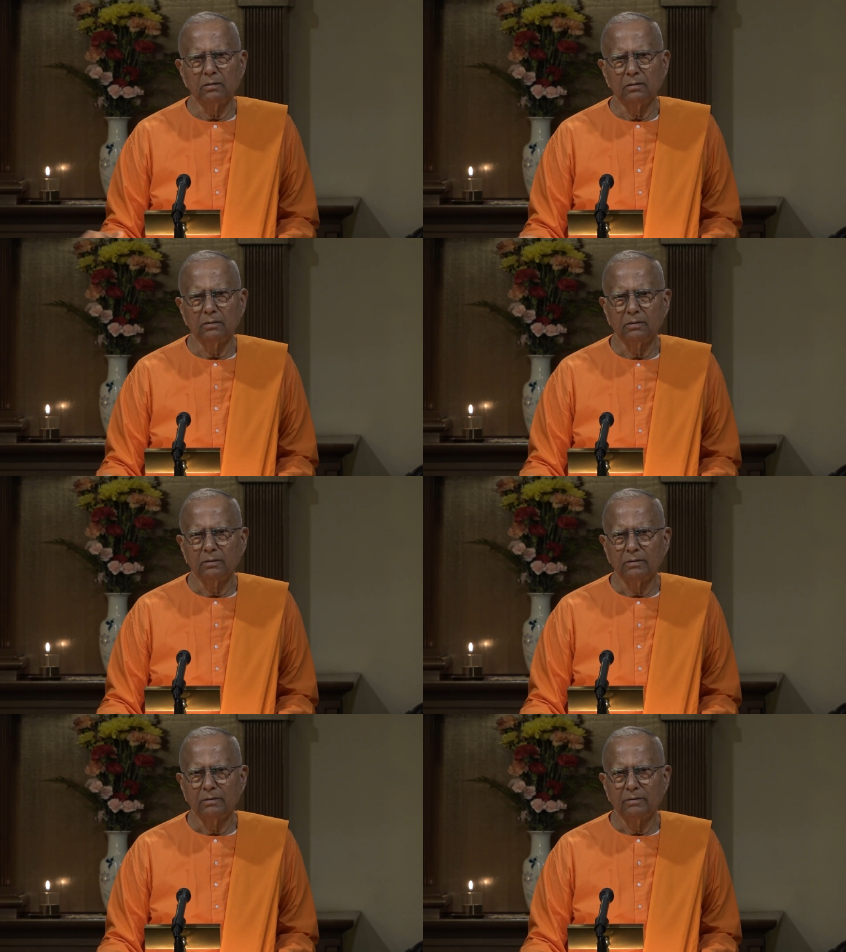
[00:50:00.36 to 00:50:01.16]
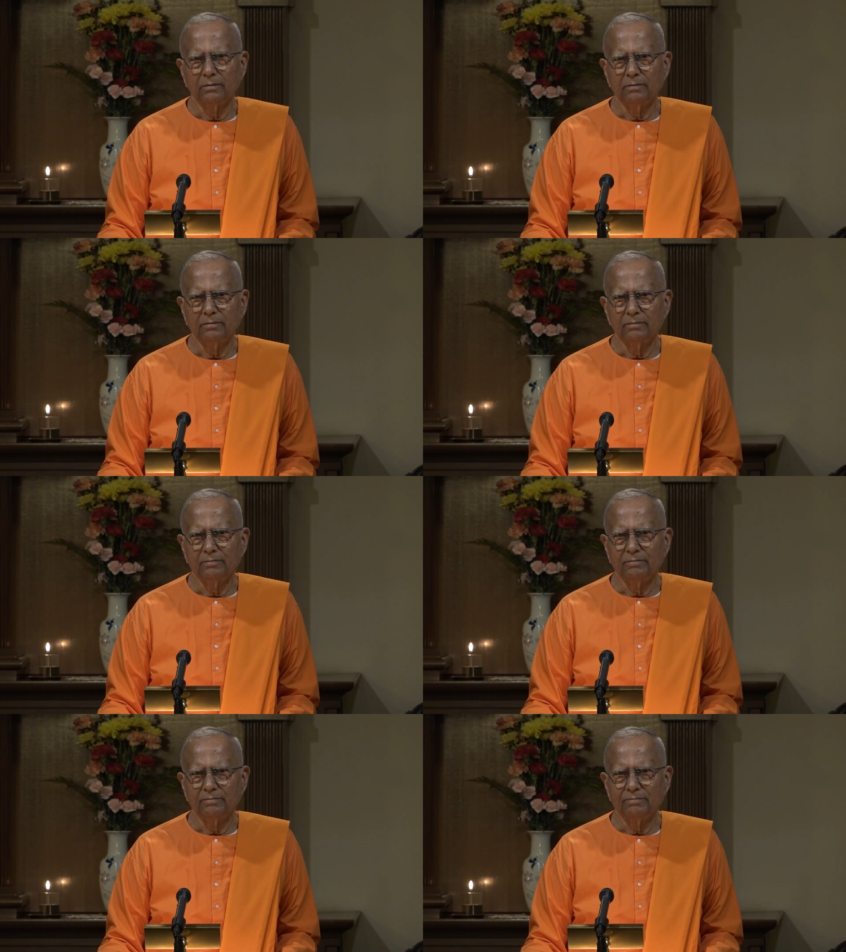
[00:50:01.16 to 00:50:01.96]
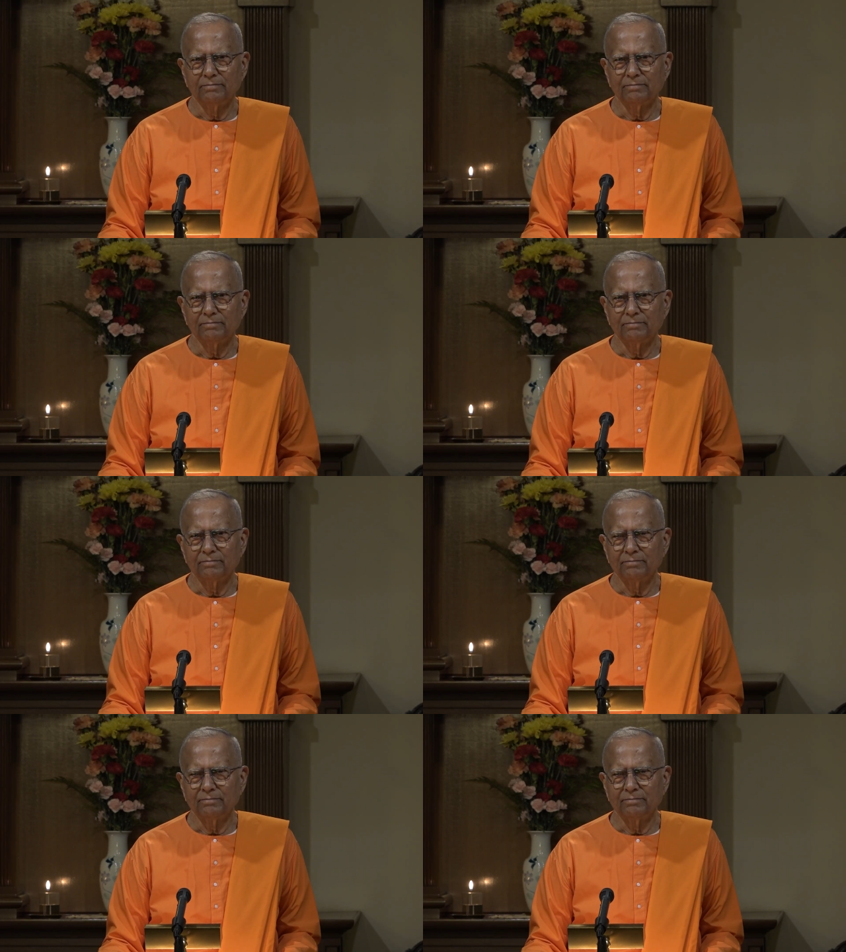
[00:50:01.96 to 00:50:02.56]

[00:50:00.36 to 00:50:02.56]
(no one is talking)